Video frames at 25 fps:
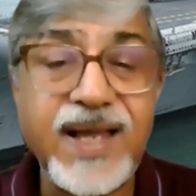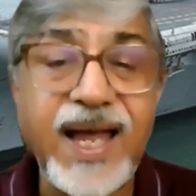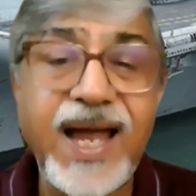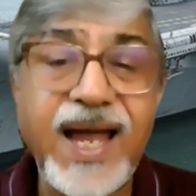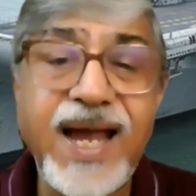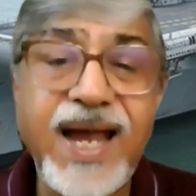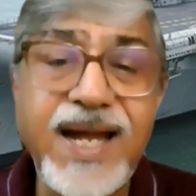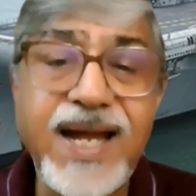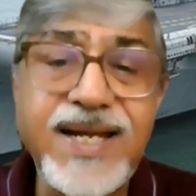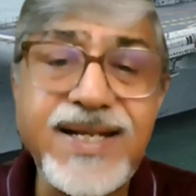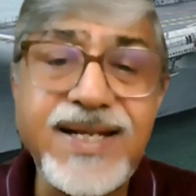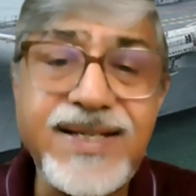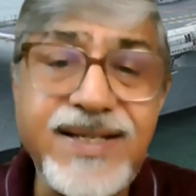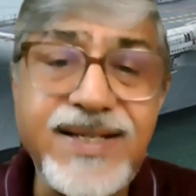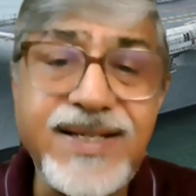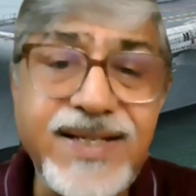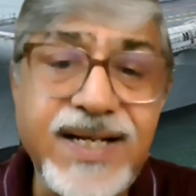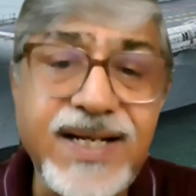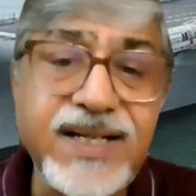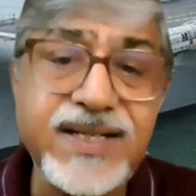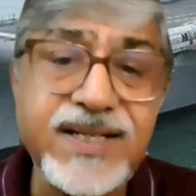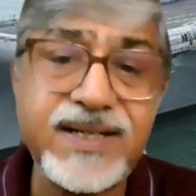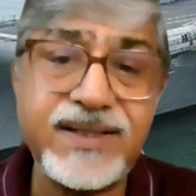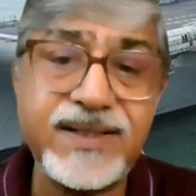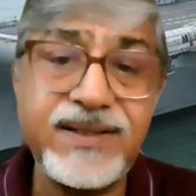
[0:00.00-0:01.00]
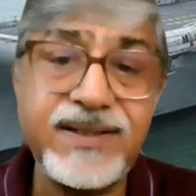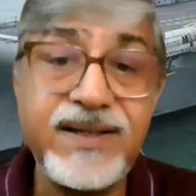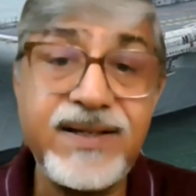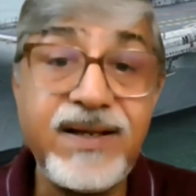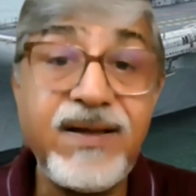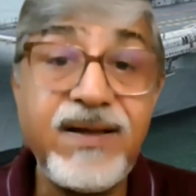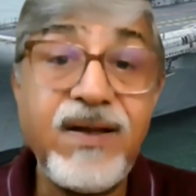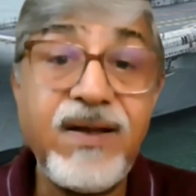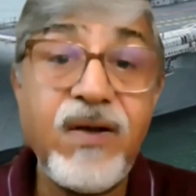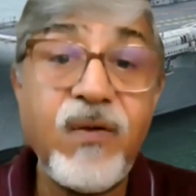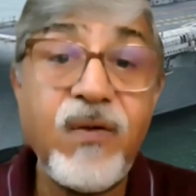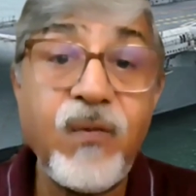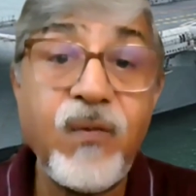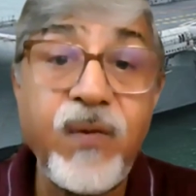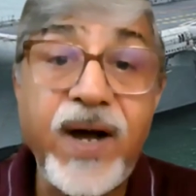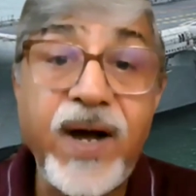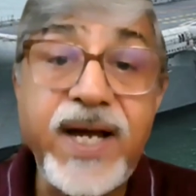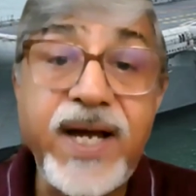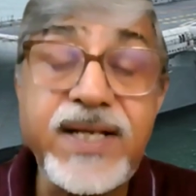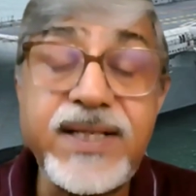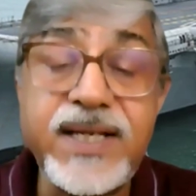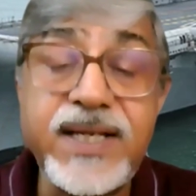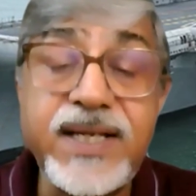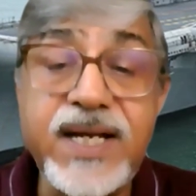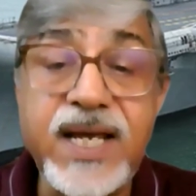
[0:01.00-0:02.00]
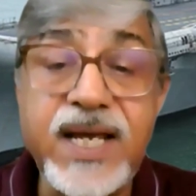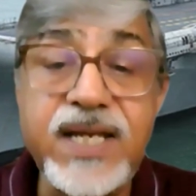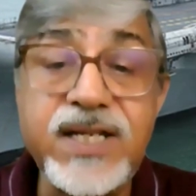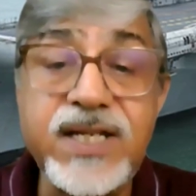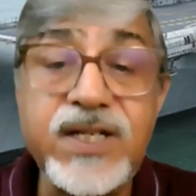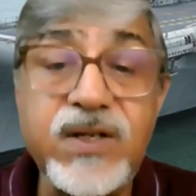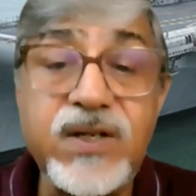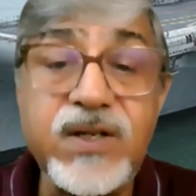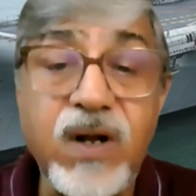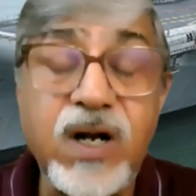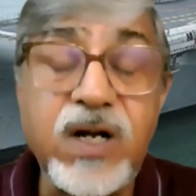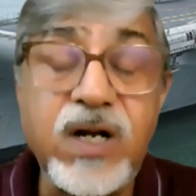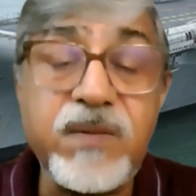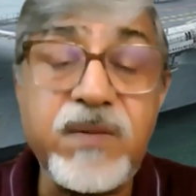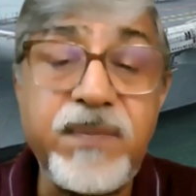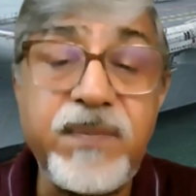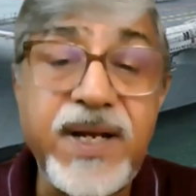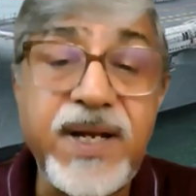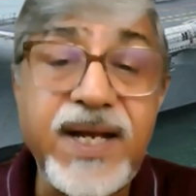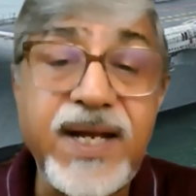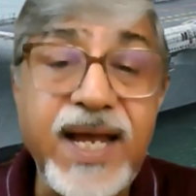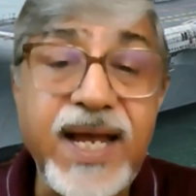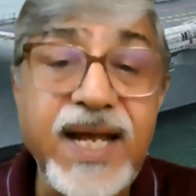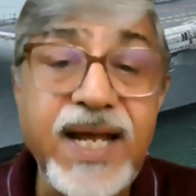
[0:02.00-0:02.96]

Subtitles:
and yet why there has not been